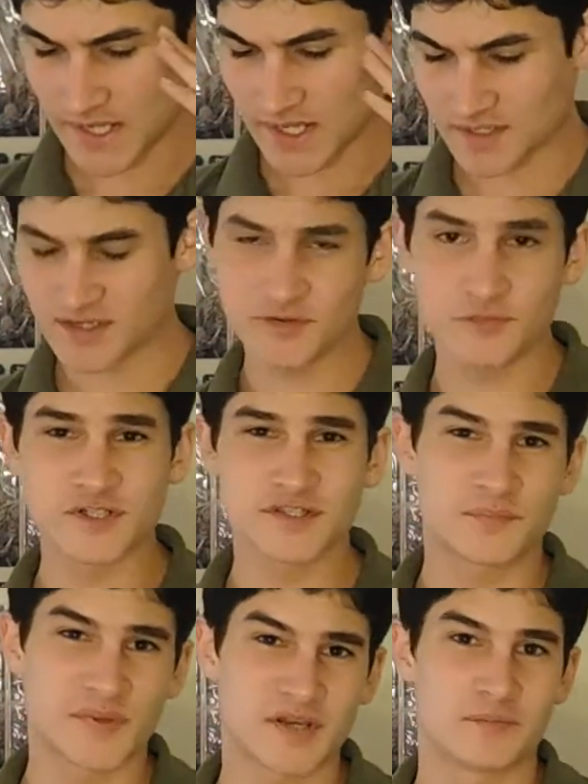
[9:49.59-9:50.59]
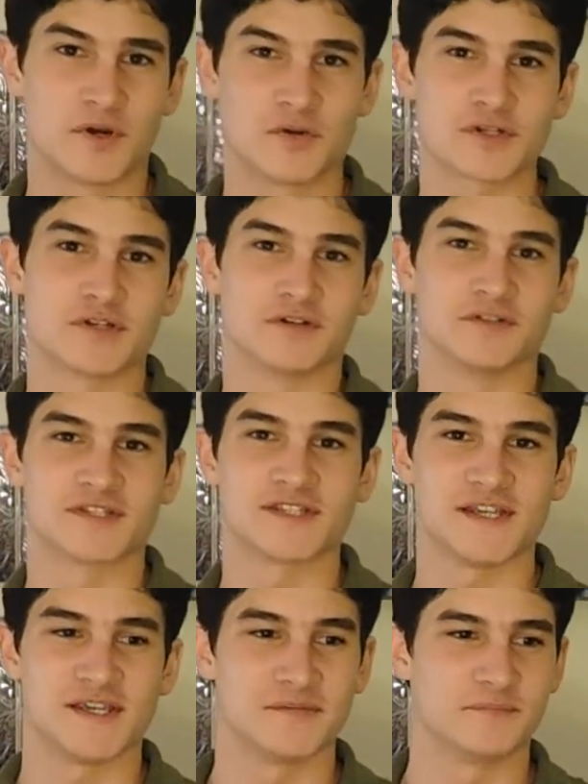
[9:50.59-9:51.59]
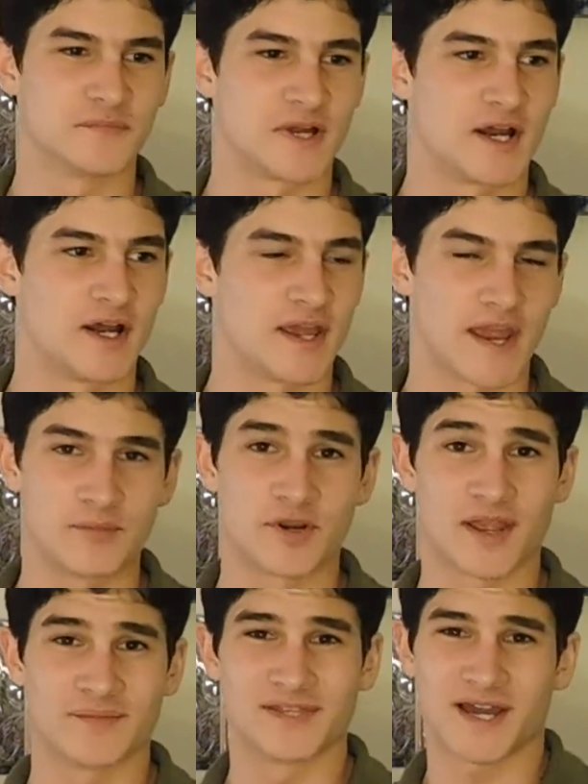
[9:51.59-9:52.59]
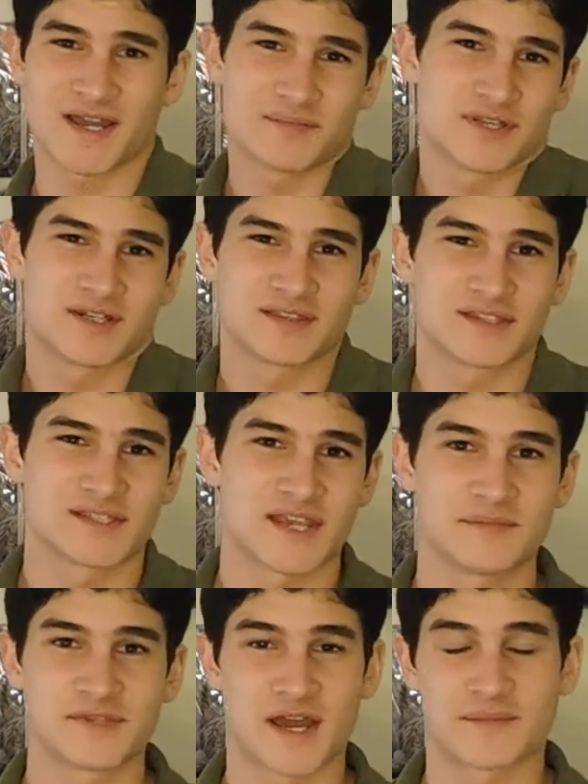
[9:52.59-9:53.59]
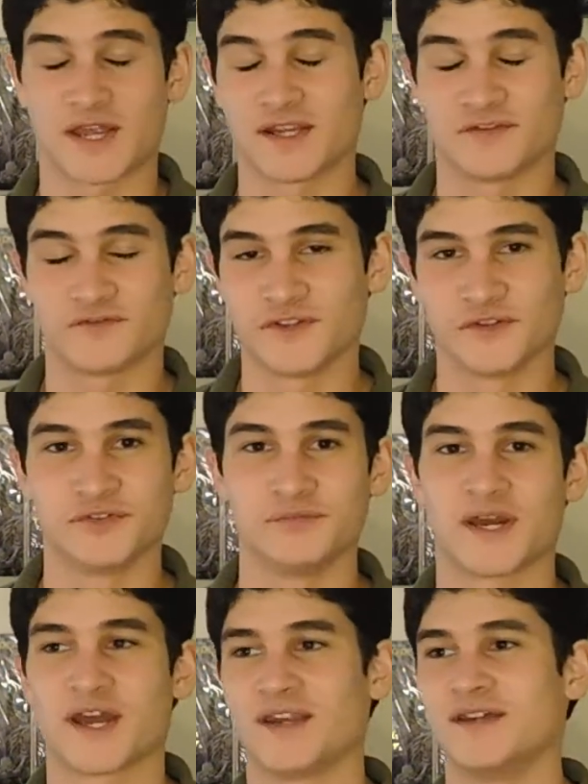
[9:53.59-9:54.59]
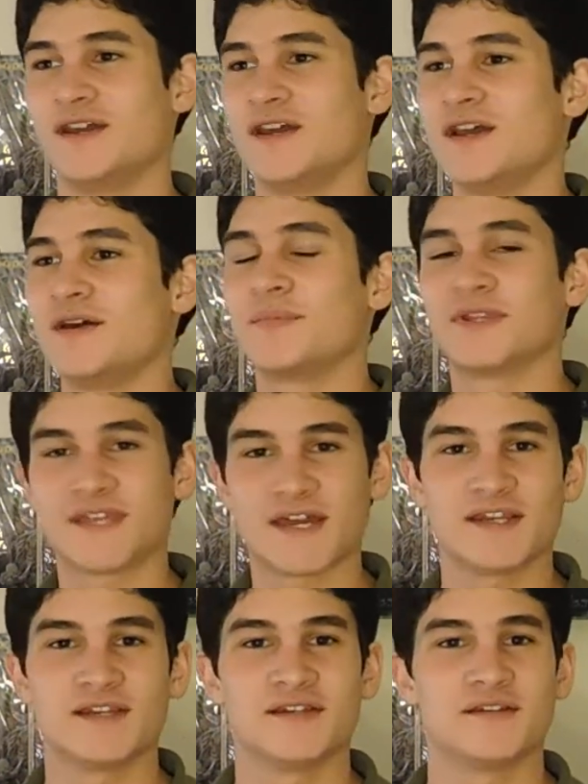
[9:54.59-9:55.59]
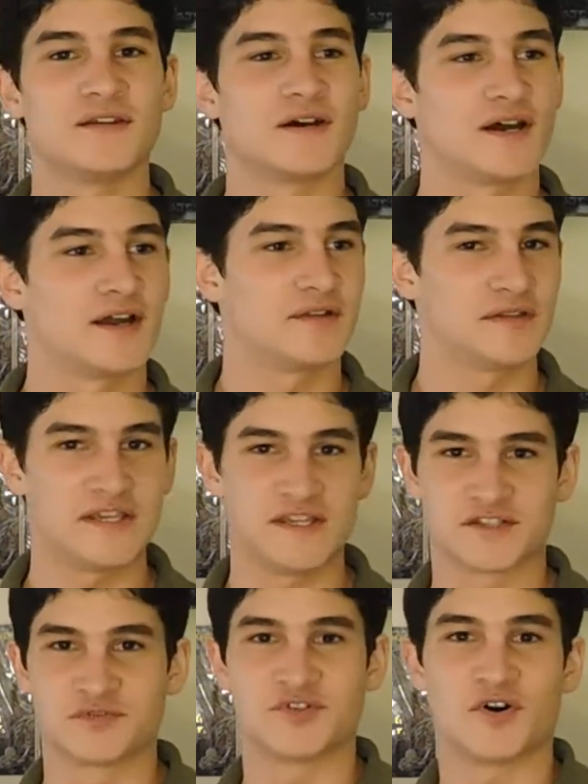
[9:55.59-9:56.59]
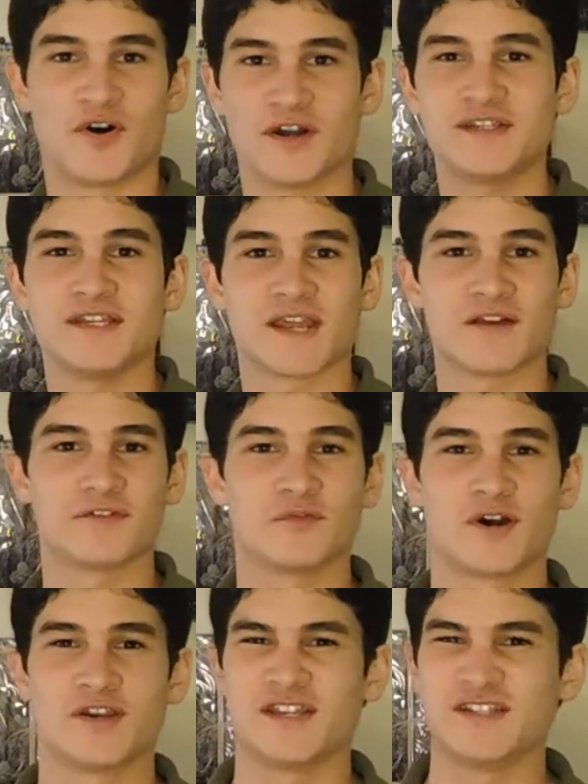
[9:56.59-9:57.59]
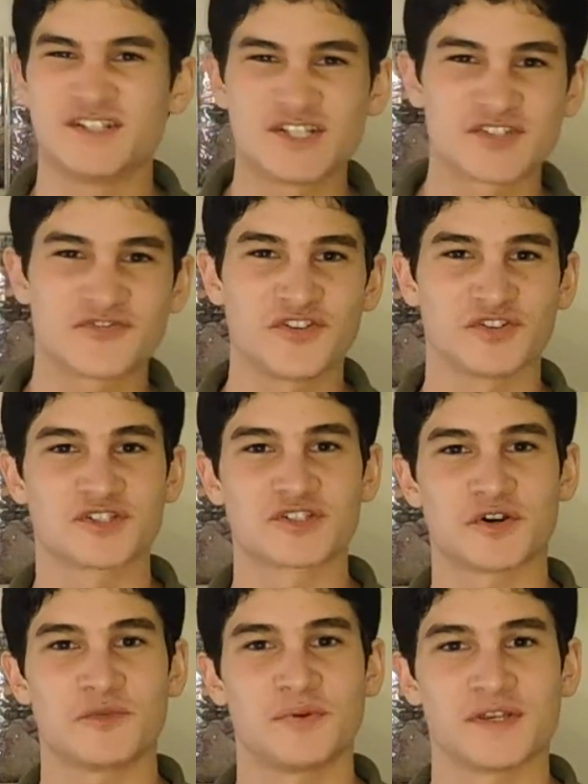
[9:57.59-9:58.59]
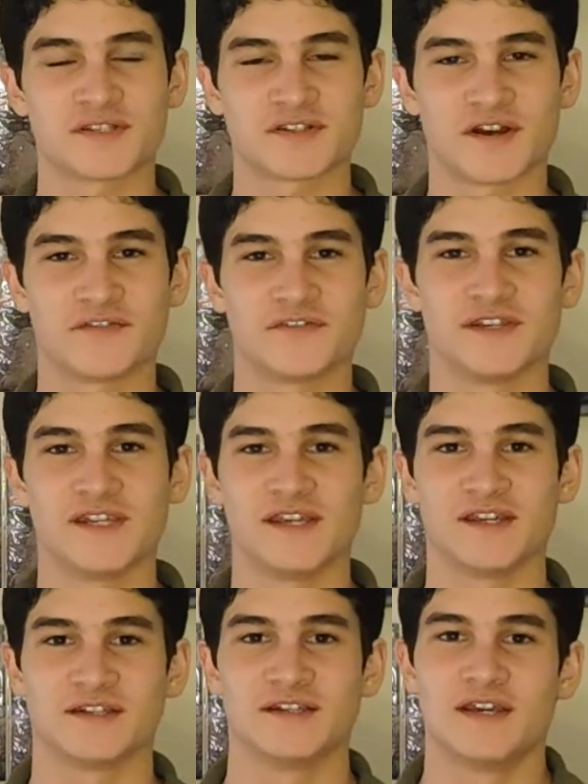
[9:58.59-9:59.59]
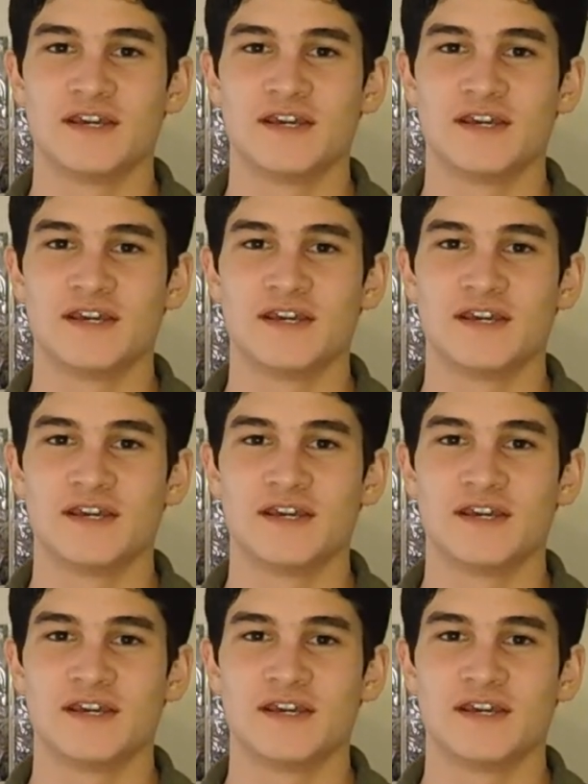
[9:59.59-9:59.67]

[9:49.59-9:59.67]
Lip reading: And then it was a bit emotional to see Abraham die, but at the same time I didn't feel too bad. But then he's taunting everyone, and you just feel so pissed off at Negan.